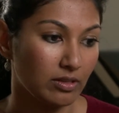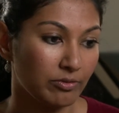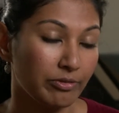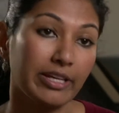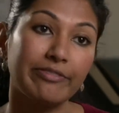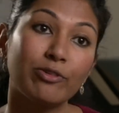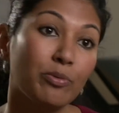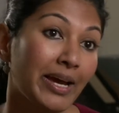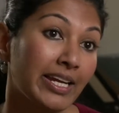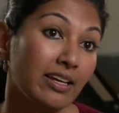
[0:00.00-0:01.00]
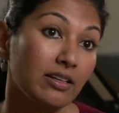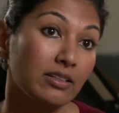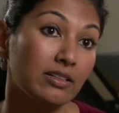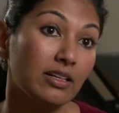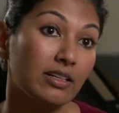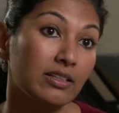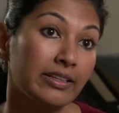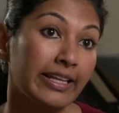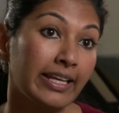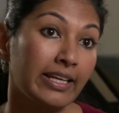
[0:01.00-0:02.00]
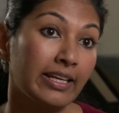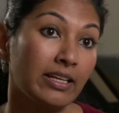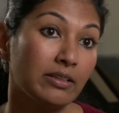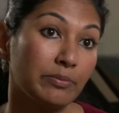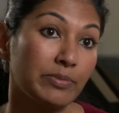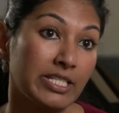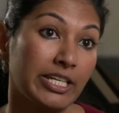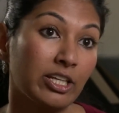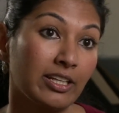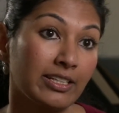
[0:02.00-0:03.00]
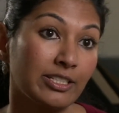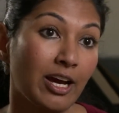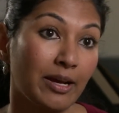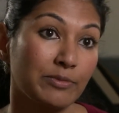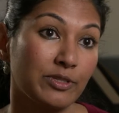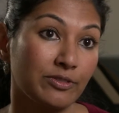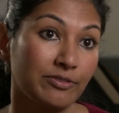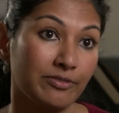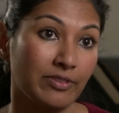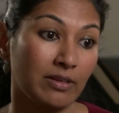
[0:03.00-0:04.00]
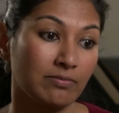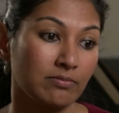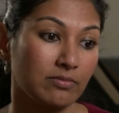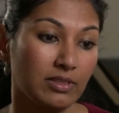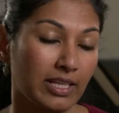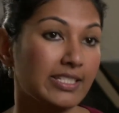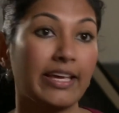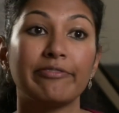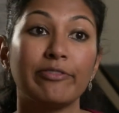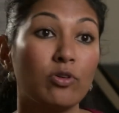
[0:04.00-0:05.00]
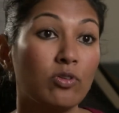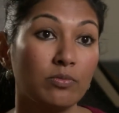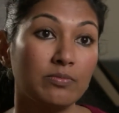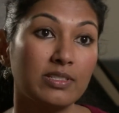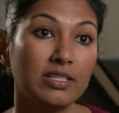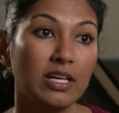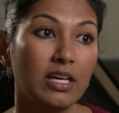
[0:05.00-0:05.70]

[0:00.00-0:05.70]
reformatting the particular types of, like say, forms.